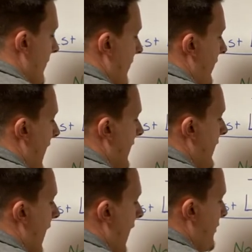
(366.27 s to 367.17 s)
That
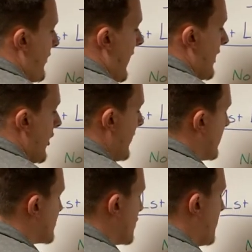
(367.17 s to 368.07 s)
nothing. You know what their
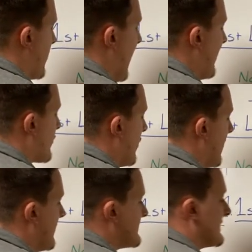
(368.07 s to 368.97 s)
supernatural
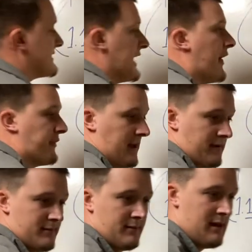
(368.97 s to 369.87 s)
is? It's nothing.
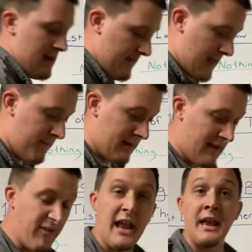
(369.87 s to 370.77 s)
They
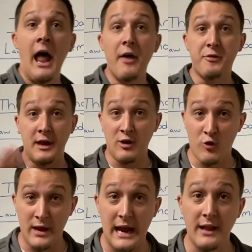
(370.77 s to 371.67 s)
believe that nothing
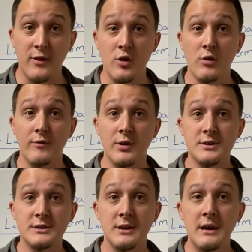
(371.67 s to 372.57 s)
created the
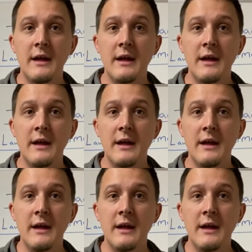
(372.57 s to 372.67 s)
universe.